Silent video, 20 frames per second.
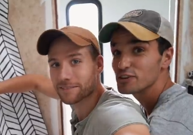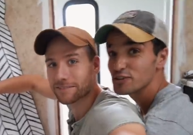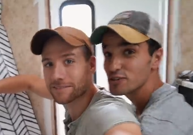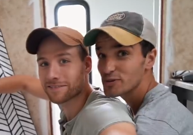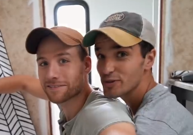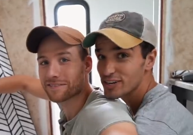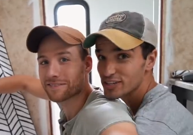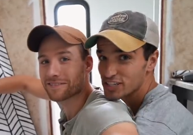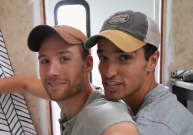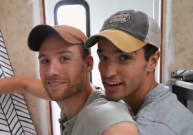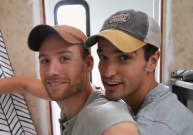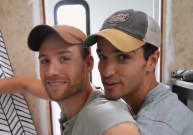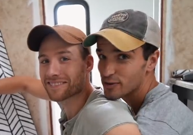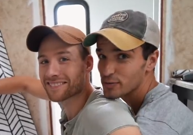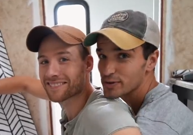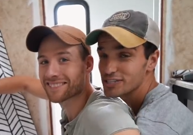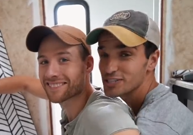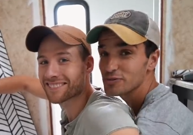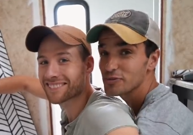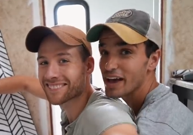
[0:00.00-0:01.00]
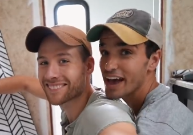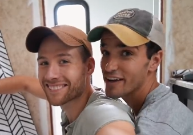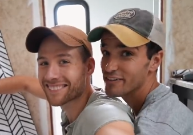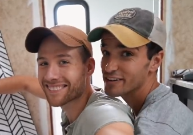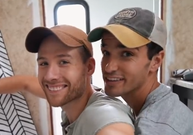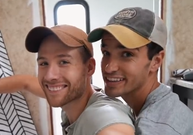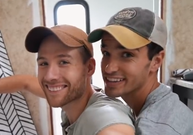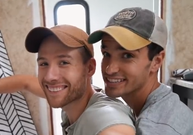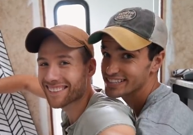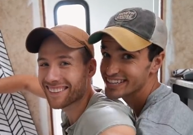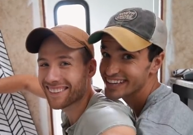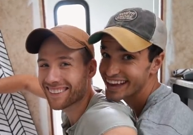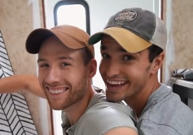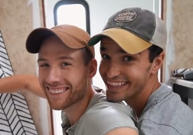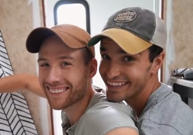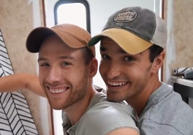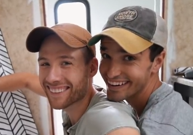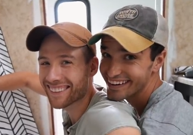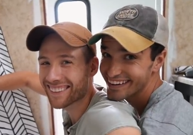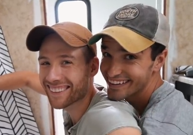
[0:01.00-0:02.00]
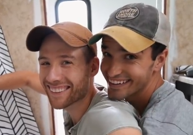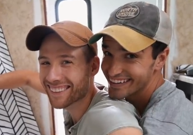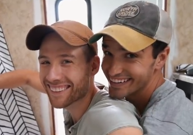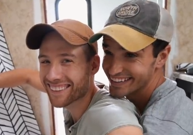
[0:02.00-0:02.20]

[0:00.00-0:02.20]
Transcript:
Speaker 1: new to our channel, we do everything together.